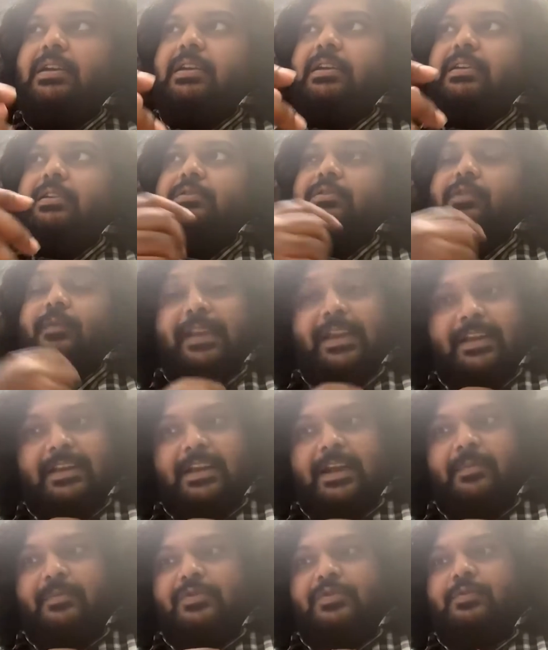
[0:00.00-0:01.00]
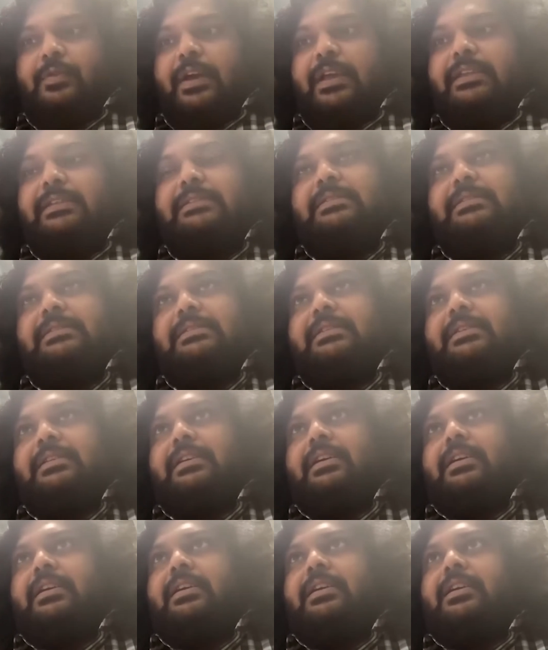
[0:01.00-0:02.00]
So when it comes to us,
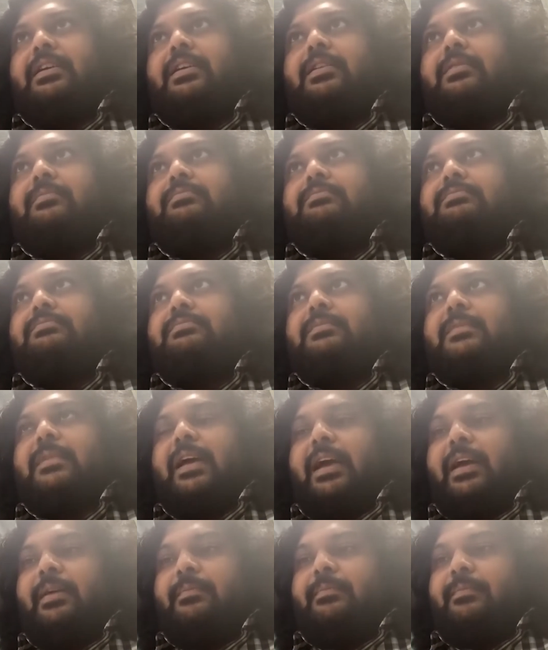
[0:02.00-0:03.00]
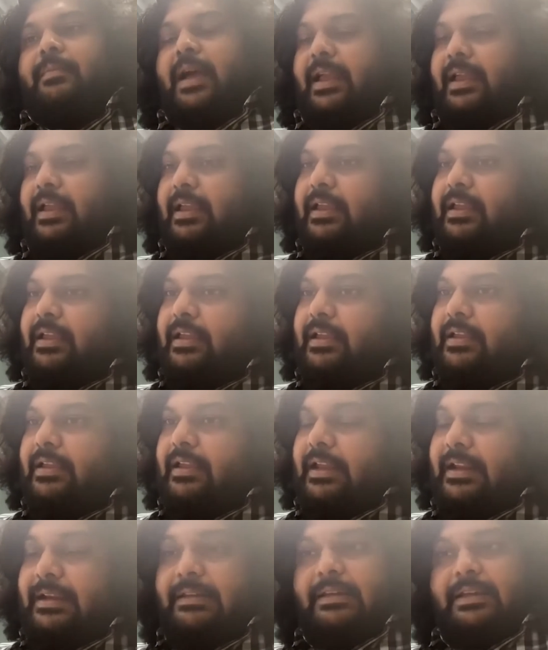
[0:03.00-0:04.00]
my
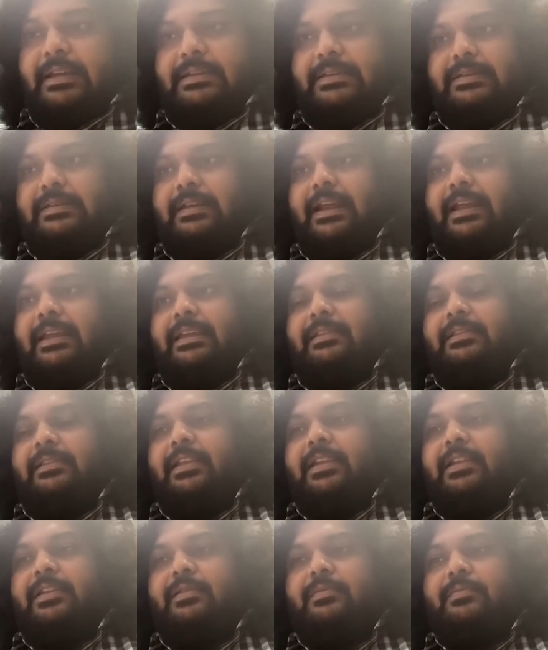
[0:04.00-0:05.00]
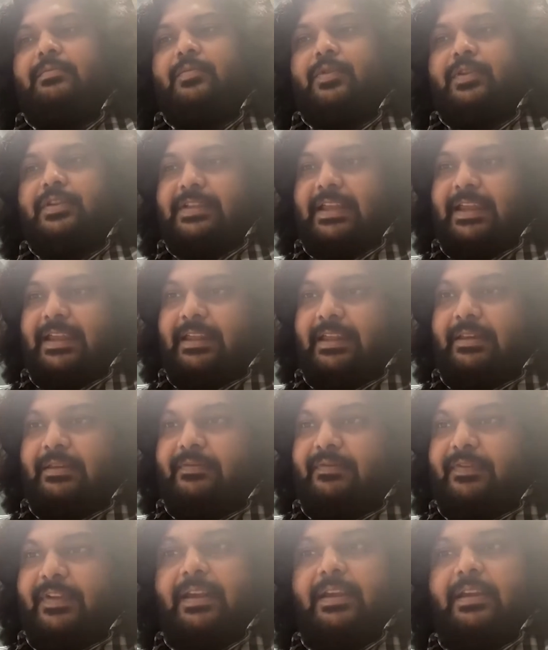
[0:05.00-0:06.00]
interests lie in the motorcycle
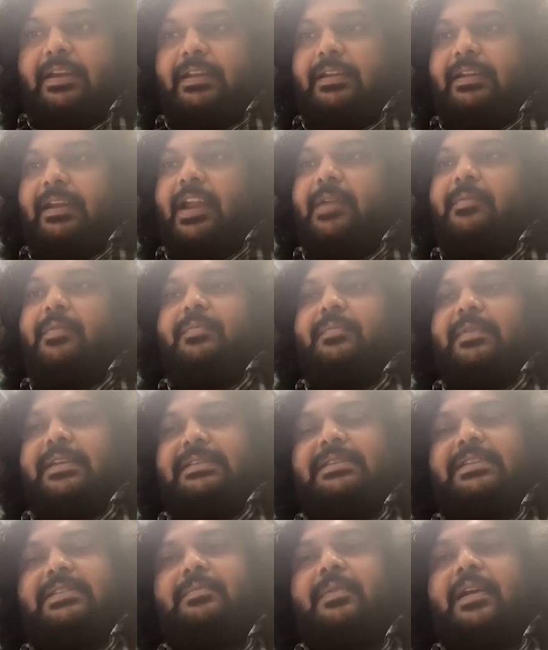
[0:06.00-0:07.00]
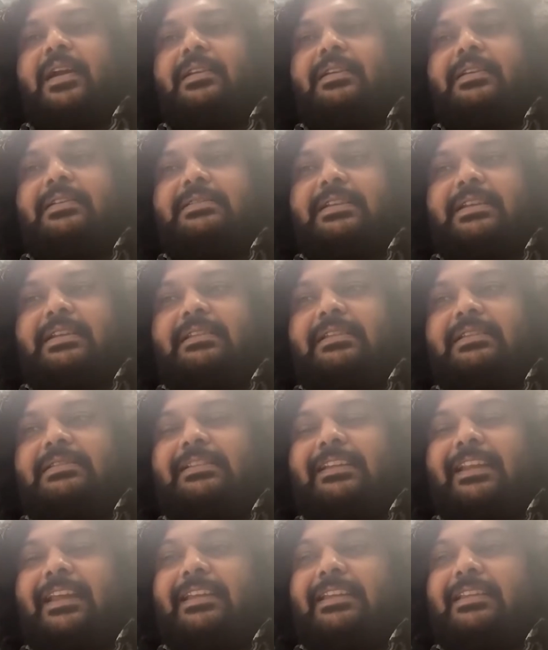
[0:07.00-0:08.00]
field, and my business partner's
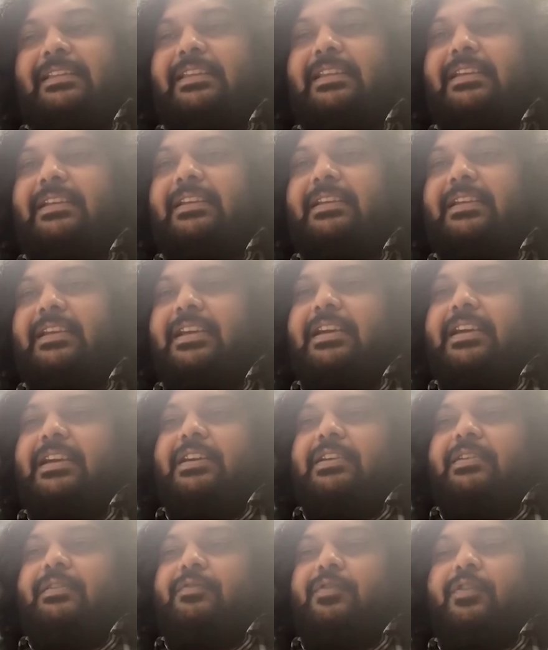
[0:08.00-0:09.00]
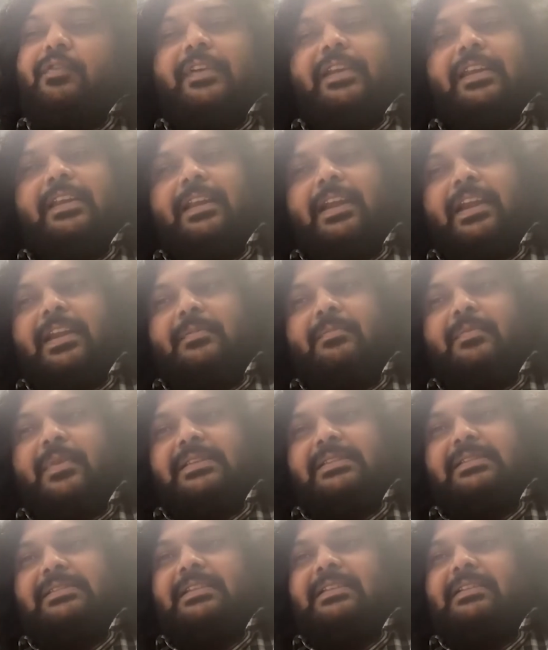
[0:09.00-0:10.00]
interests lie in the four-wheeler and
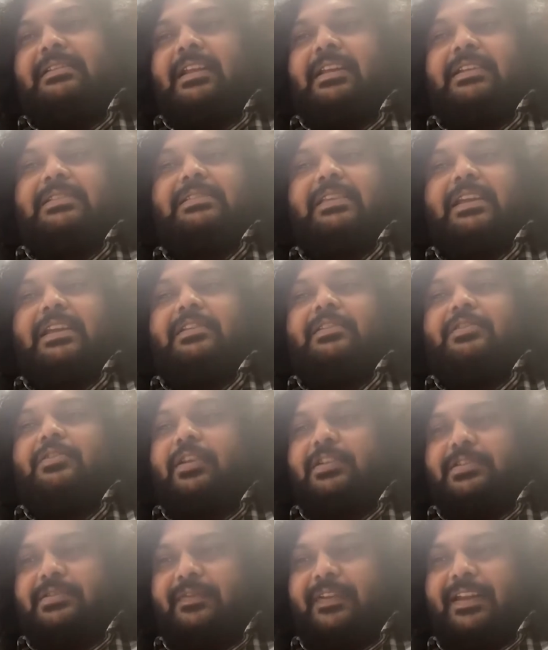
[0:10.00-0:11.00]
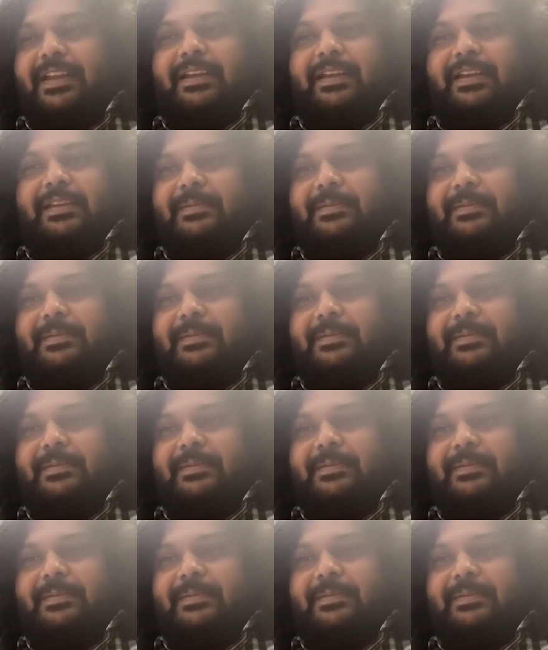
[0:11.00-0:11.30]
buses and trucks and yachts field.